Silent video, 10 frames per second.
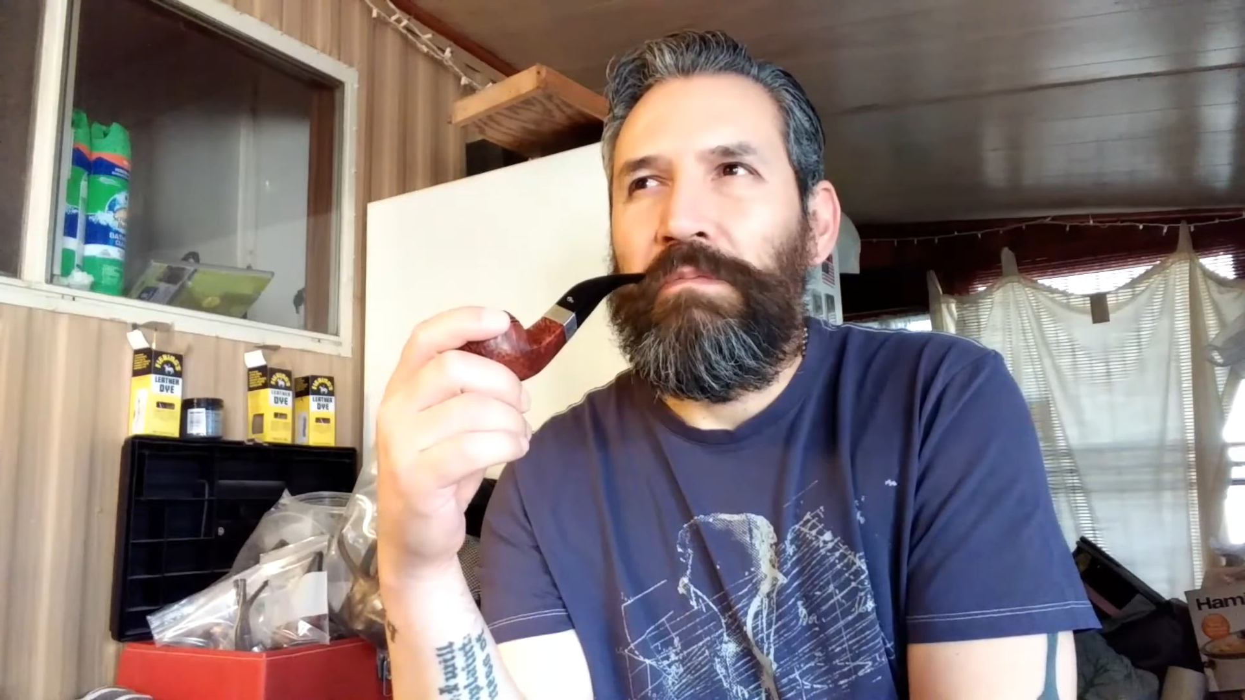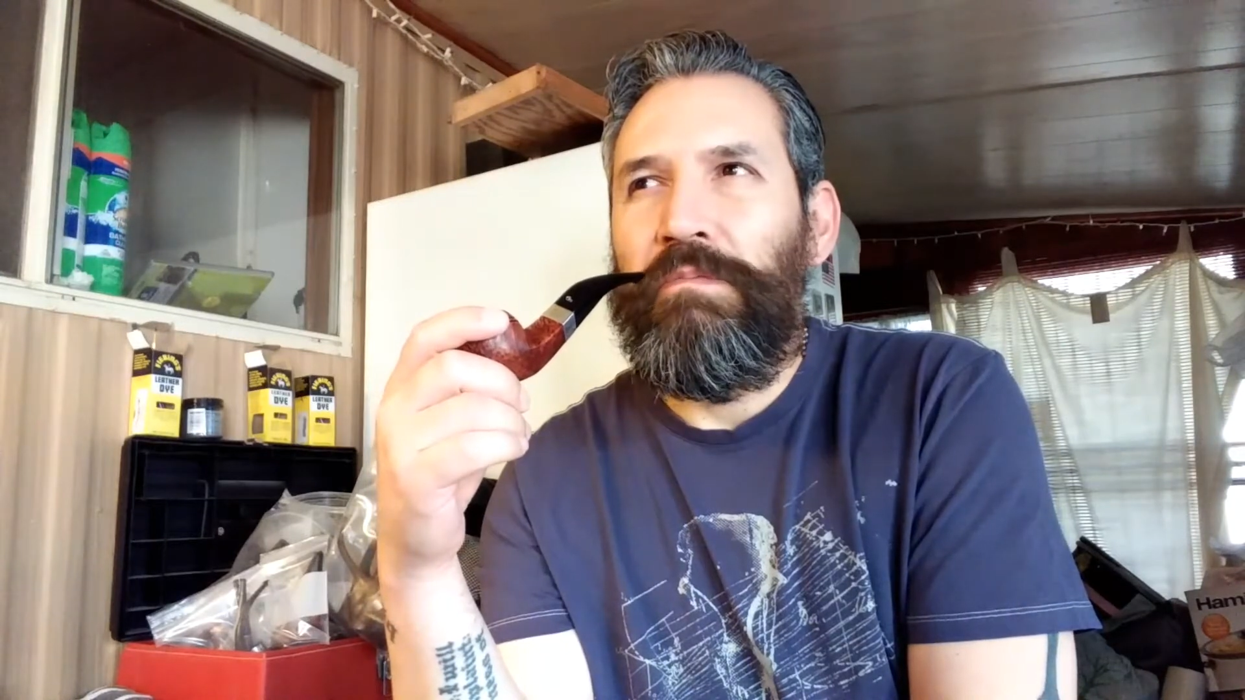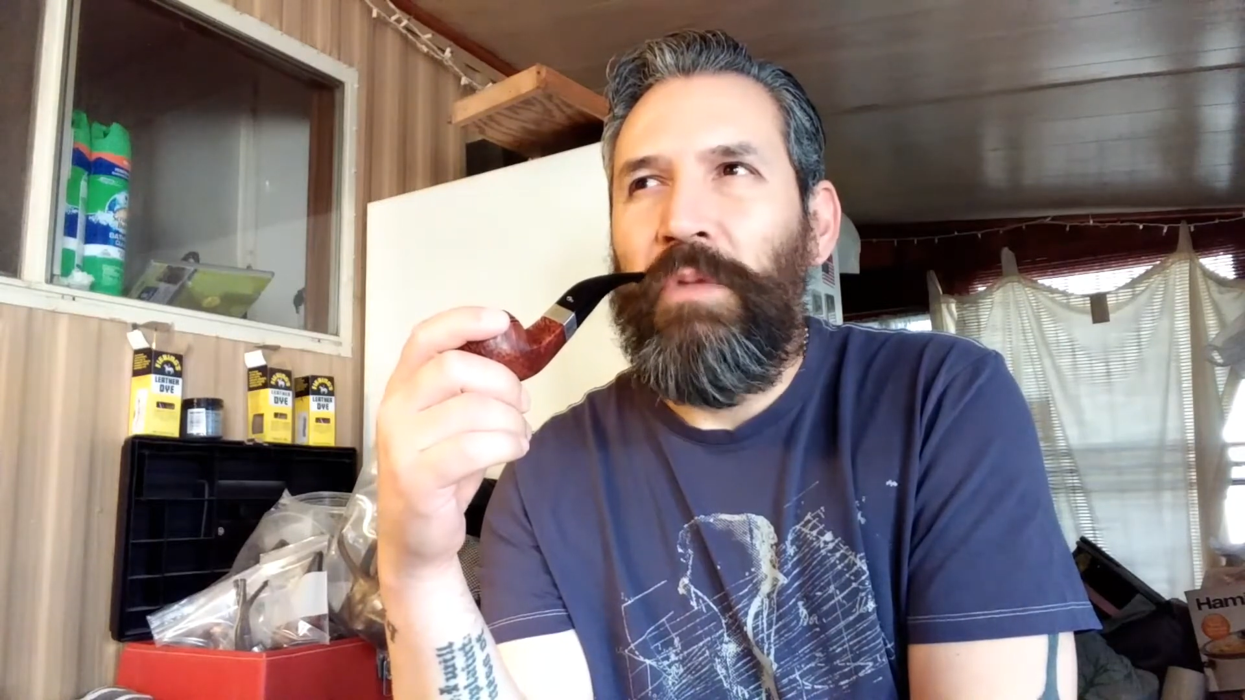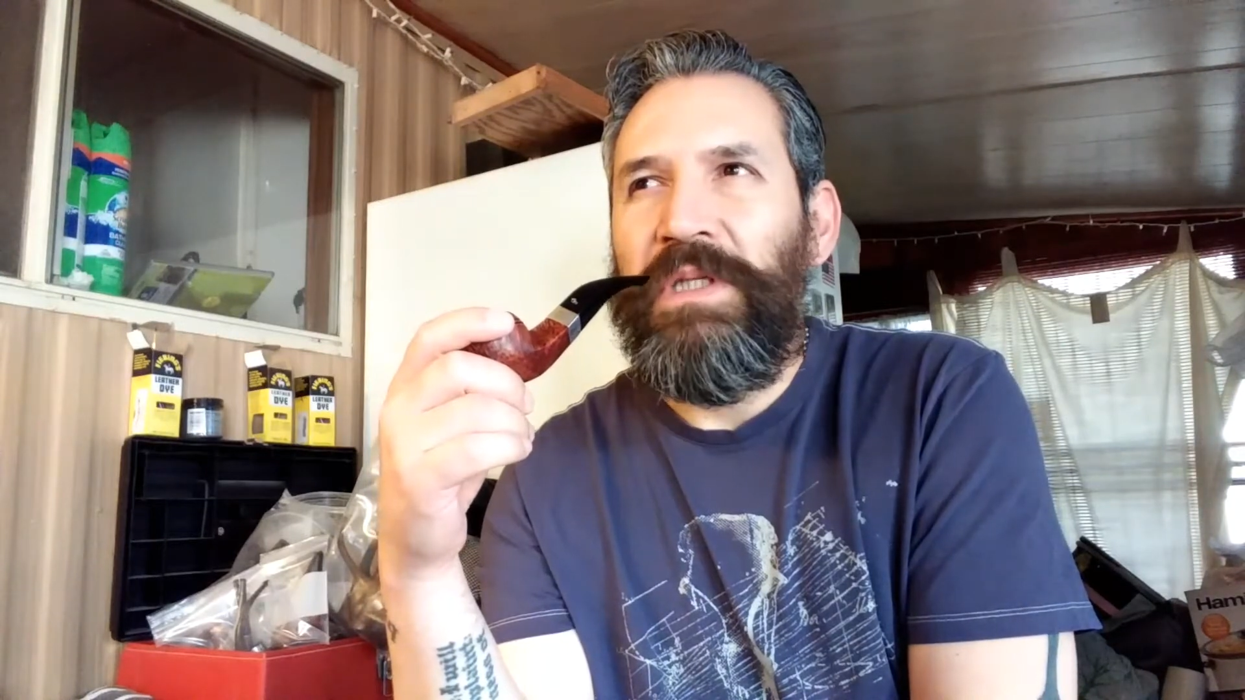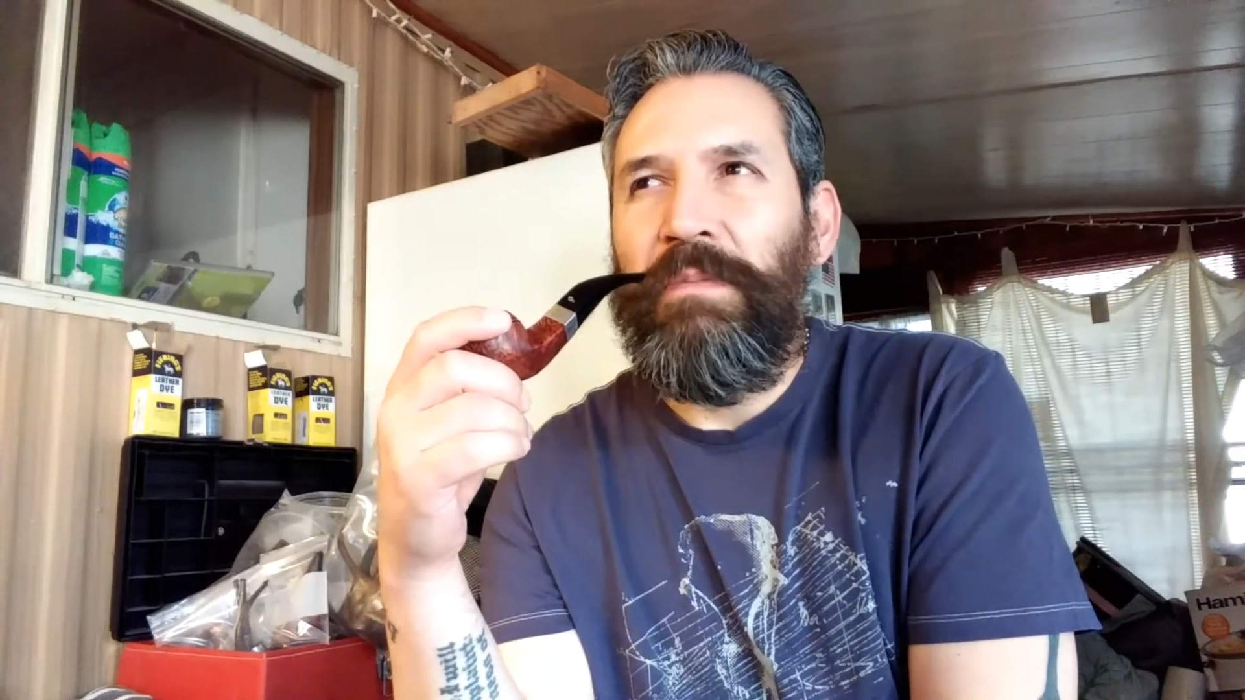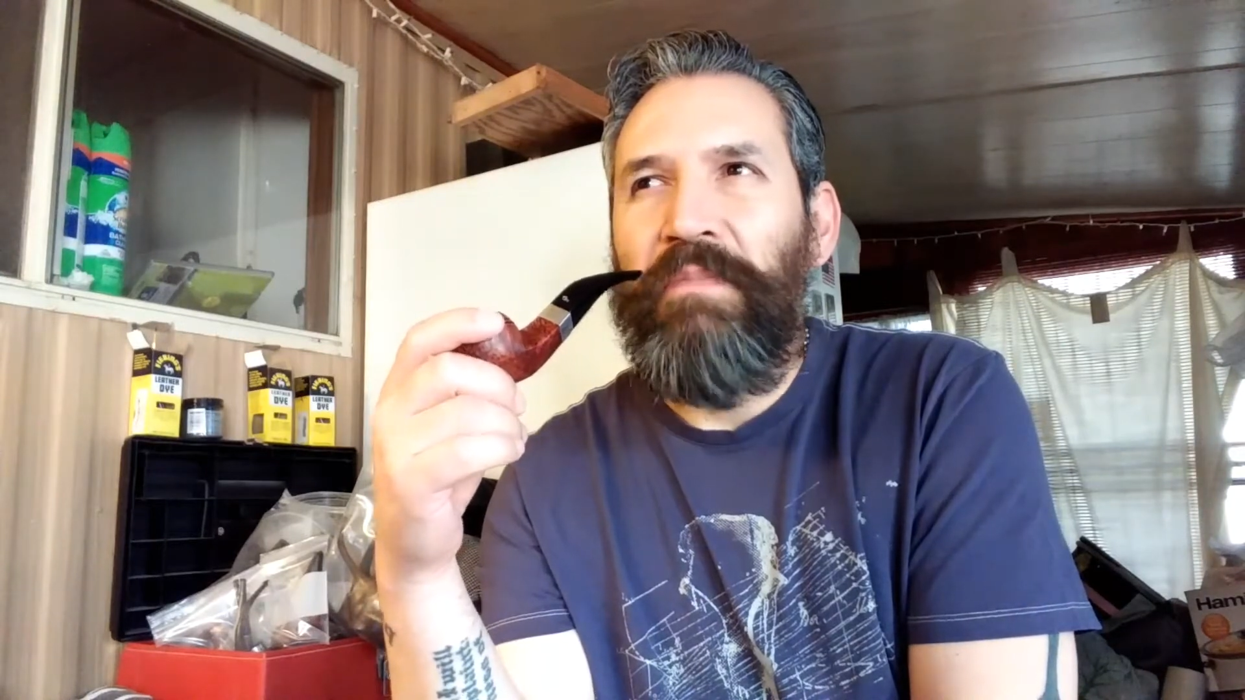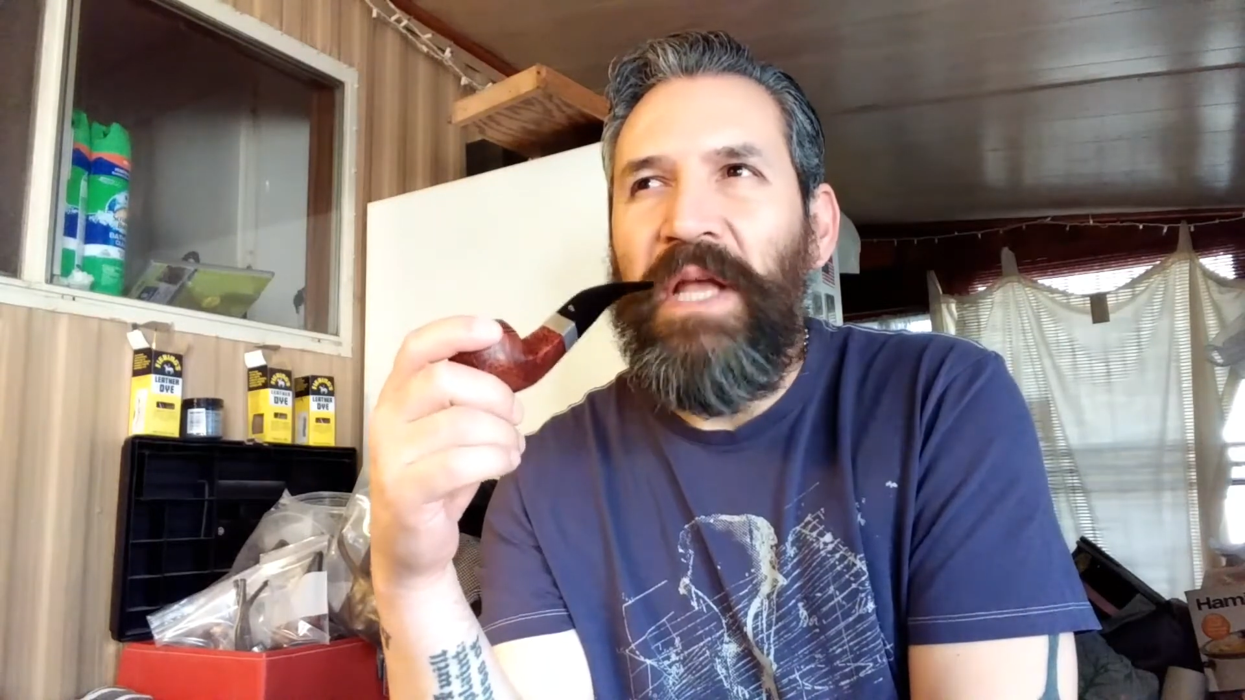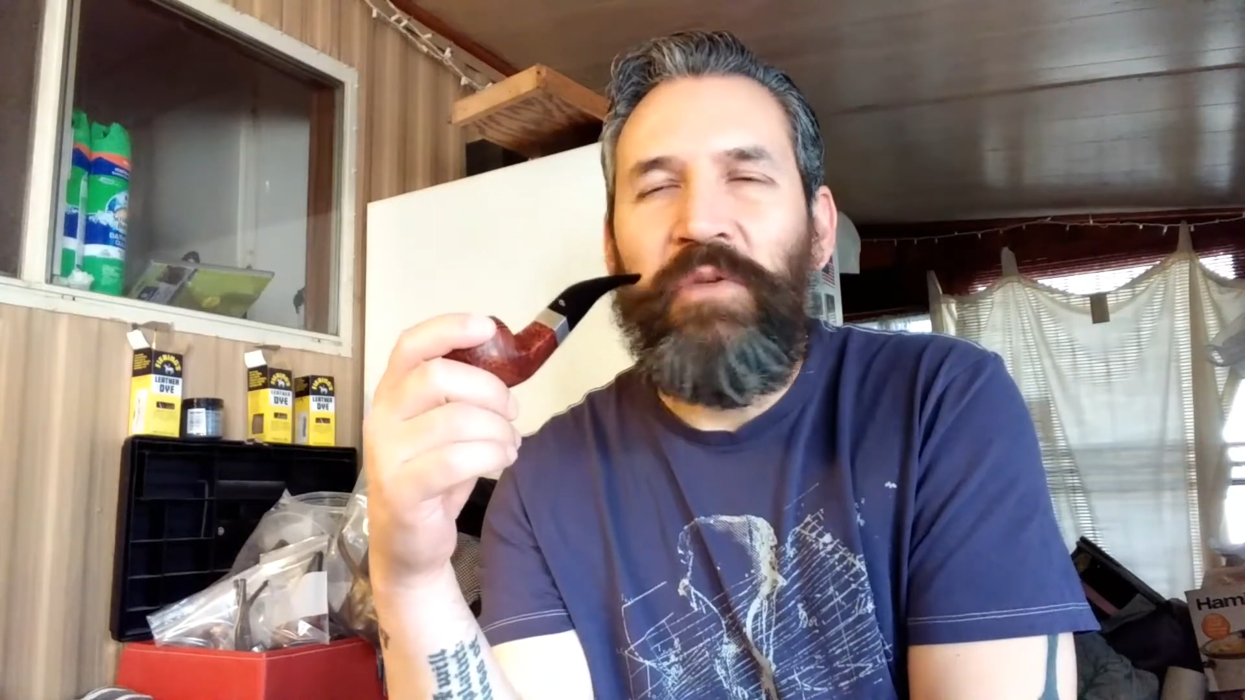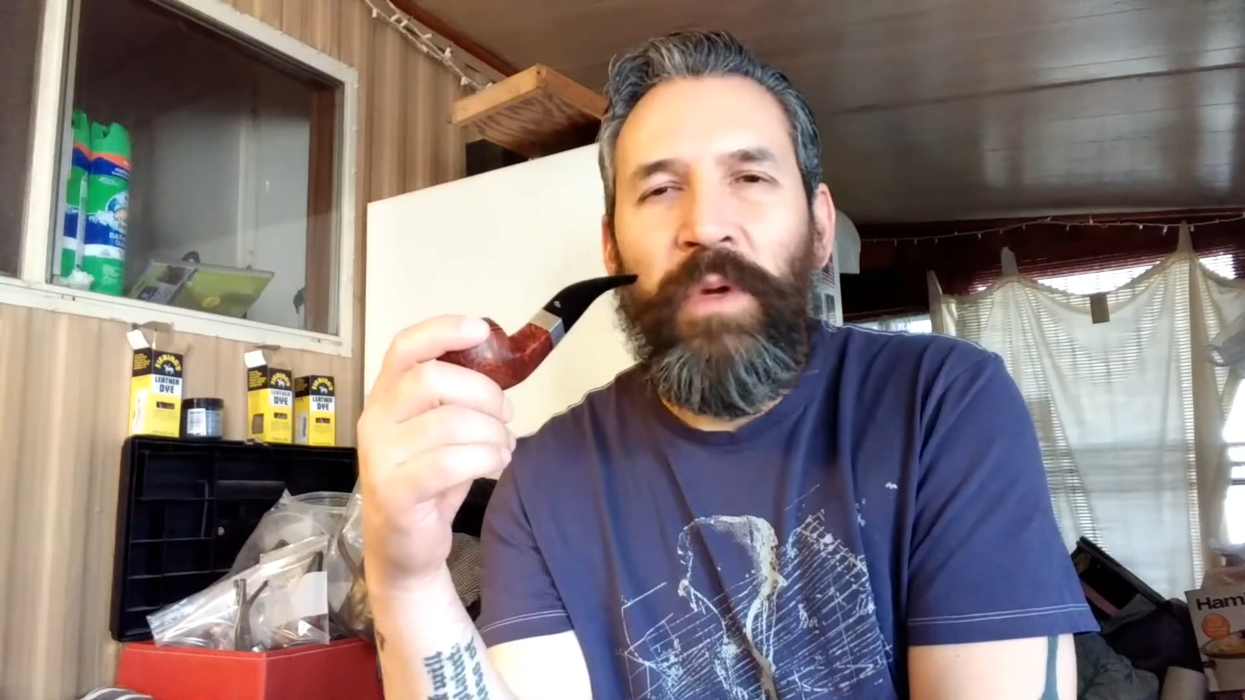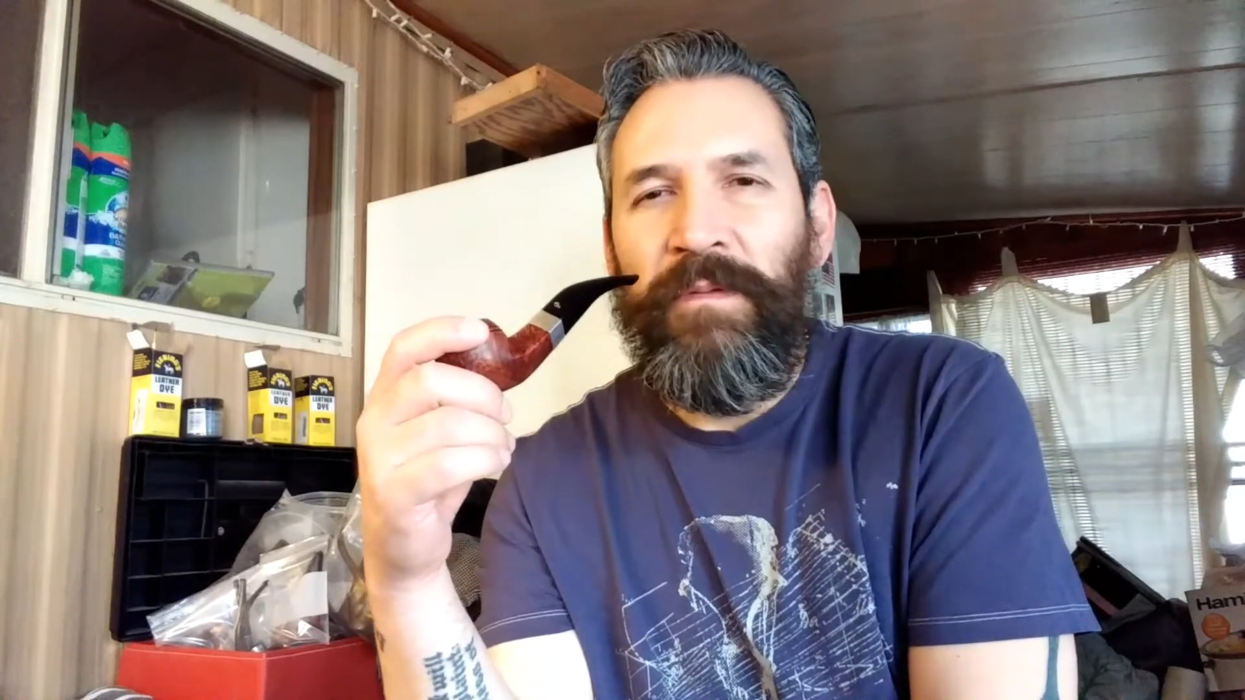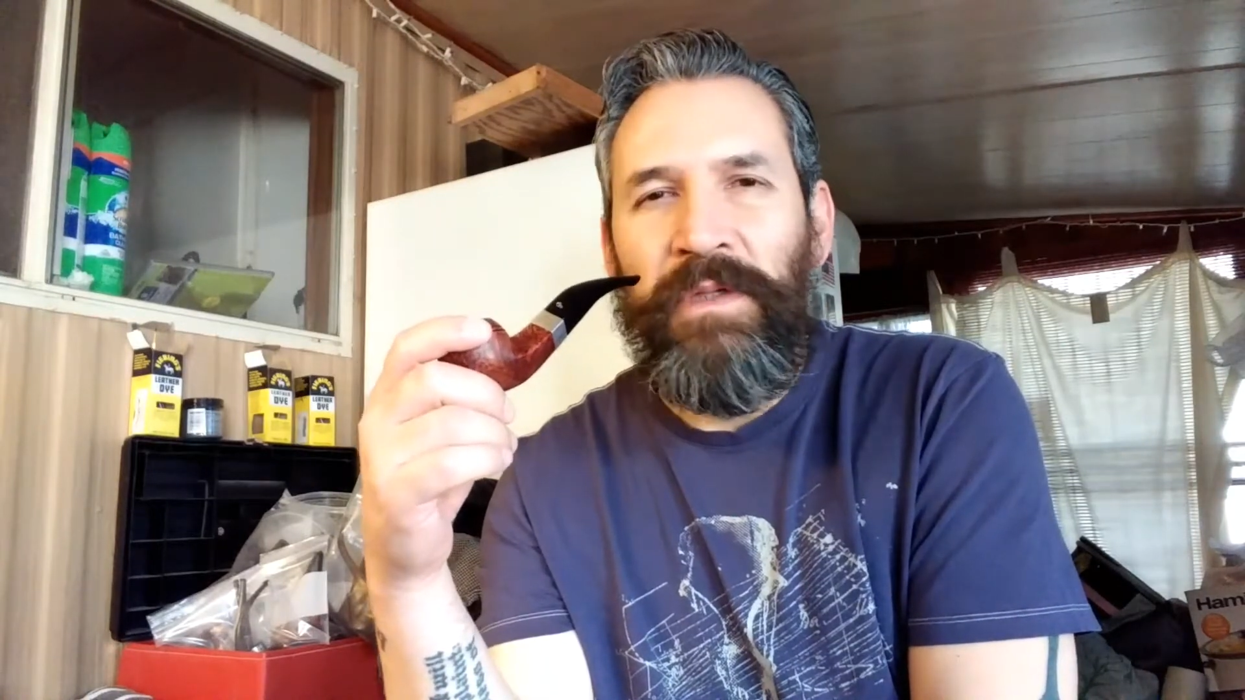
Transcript: what's the best way of